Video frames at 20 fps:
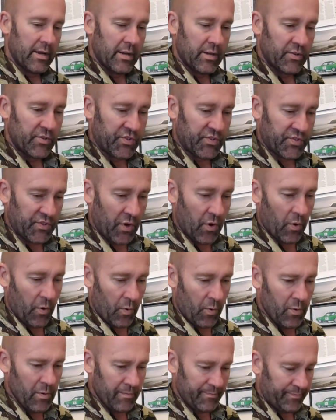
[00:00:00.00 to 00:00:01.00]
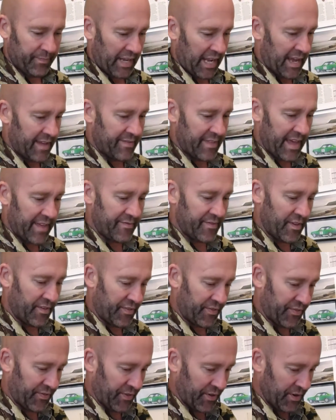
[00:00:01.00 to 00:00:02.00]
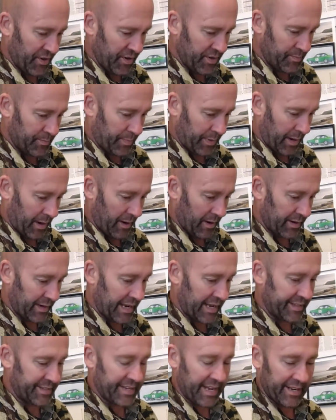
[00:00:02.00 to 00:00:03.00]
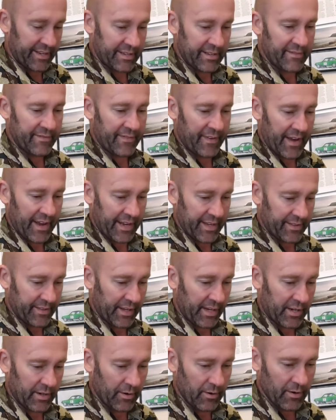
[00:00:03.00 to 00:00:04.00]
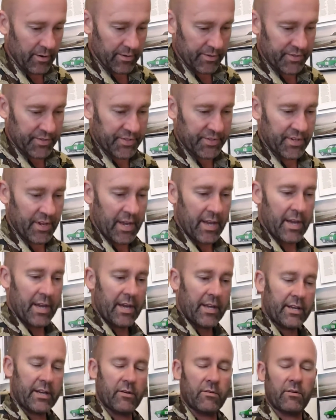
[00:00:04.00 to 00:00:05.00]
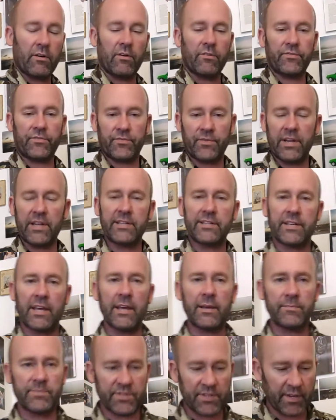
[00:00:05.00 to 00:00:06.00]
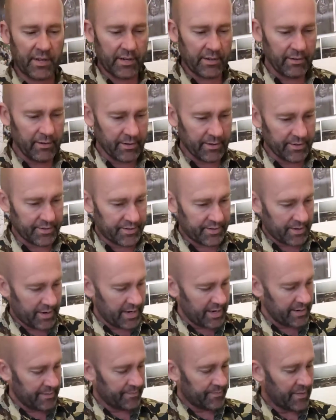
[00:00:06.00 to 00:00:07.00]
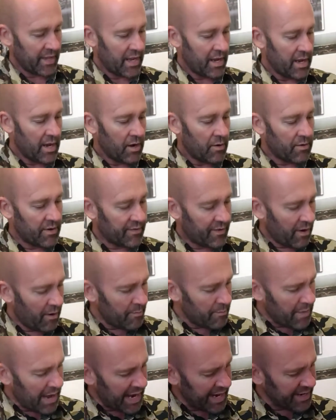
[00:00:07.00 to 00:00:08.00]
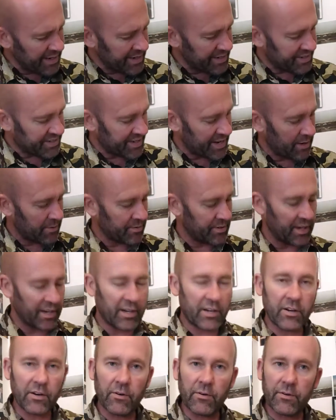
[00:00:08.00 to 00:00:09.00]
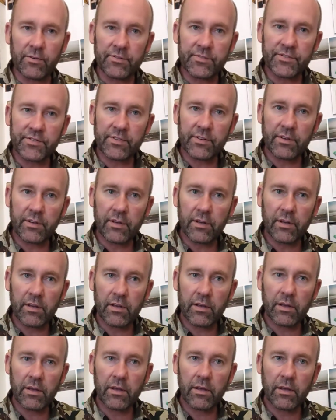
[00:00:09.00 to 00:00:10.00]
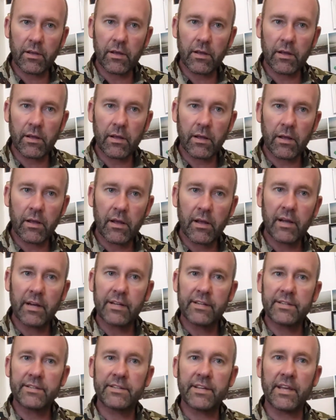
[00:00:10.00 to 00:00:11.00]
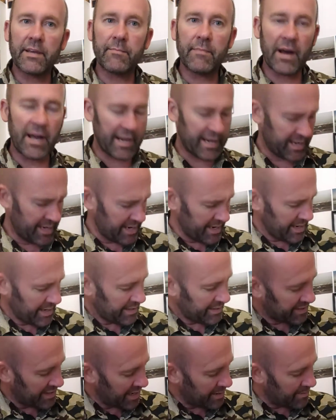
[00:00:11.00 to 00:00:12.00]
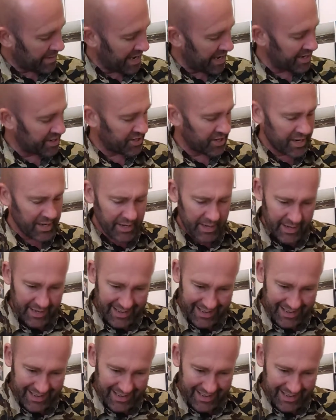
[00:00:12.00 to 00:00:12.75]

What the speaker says: so, and then the third part, identifying the chords. Now we've got 3 types of chords, right? We've got minor sounding chords. D minor, D major,